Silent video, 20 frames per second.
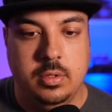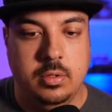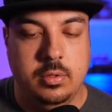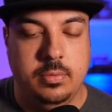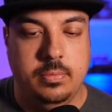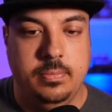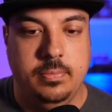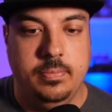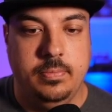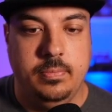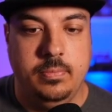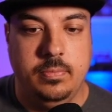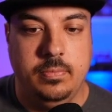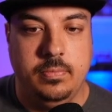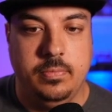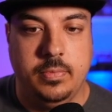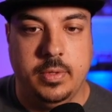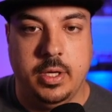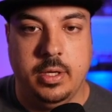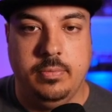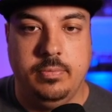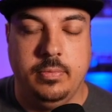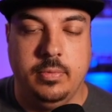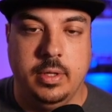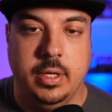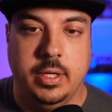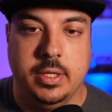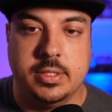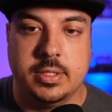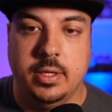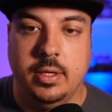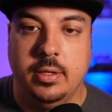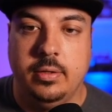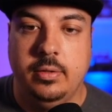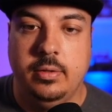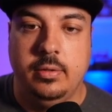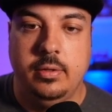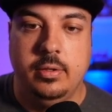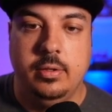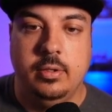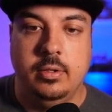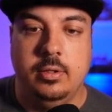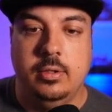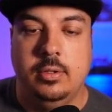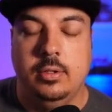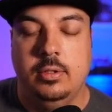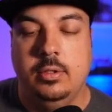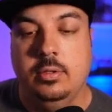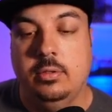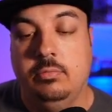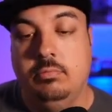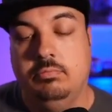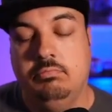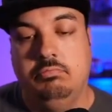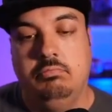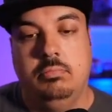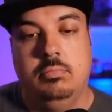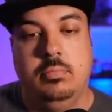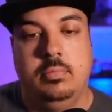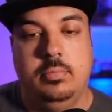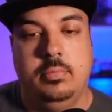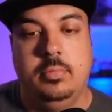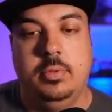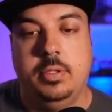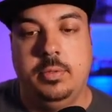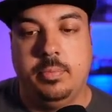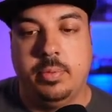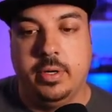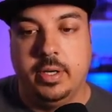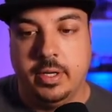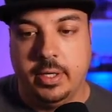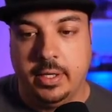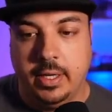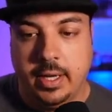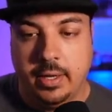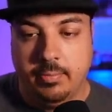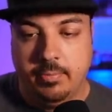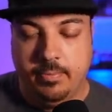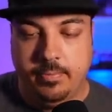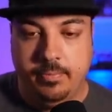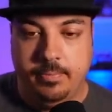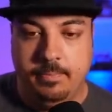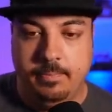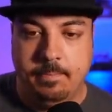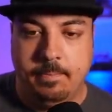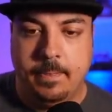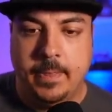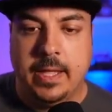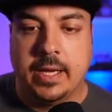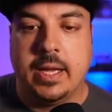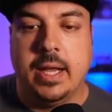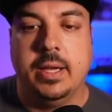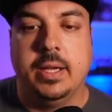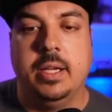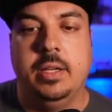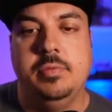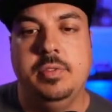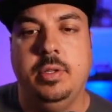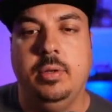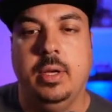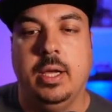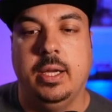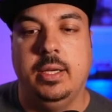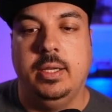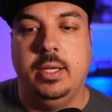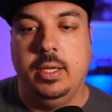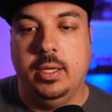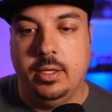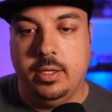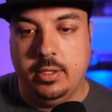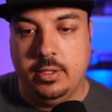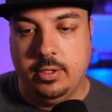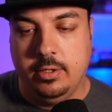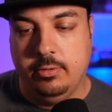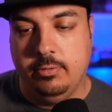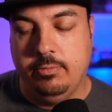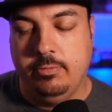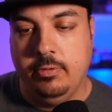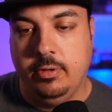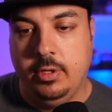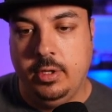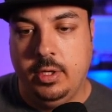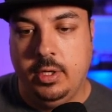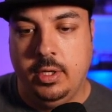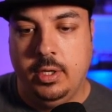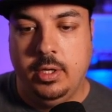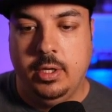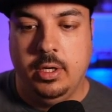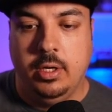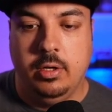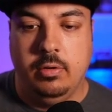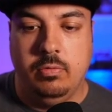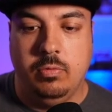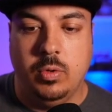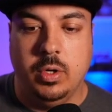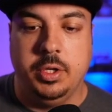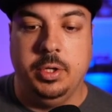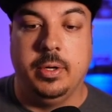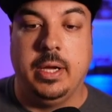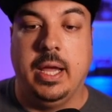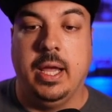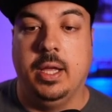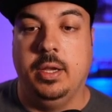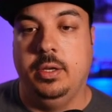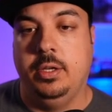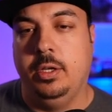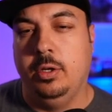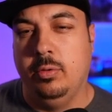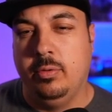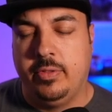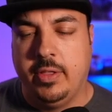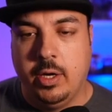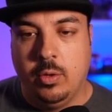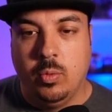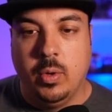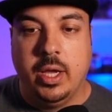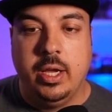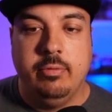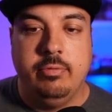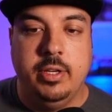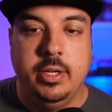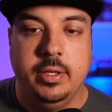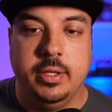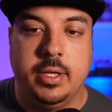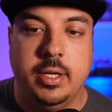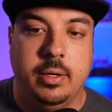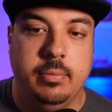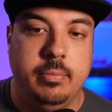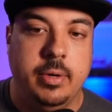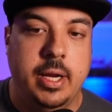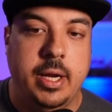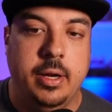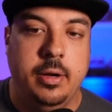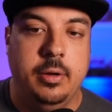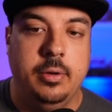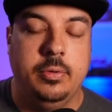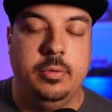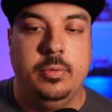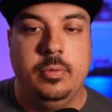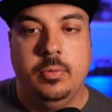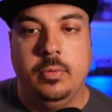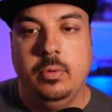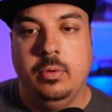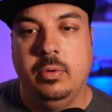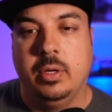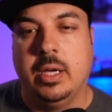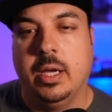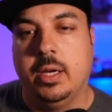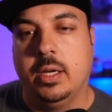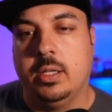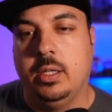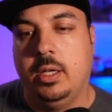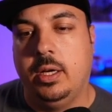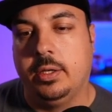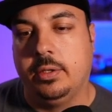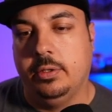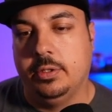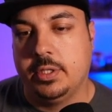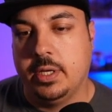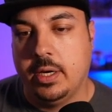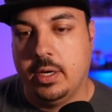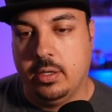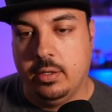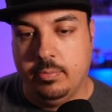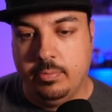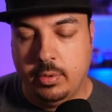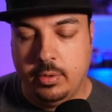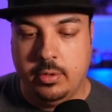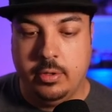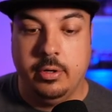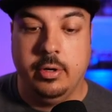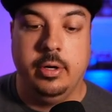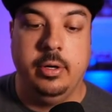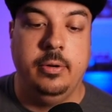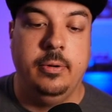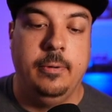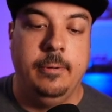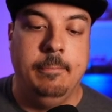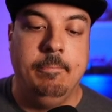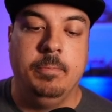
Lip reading: So, and he's gone. It's a pretty good game. Kind of gives you an idea of what you can do. If that wave didn't come down, we kind of clog their side of the board.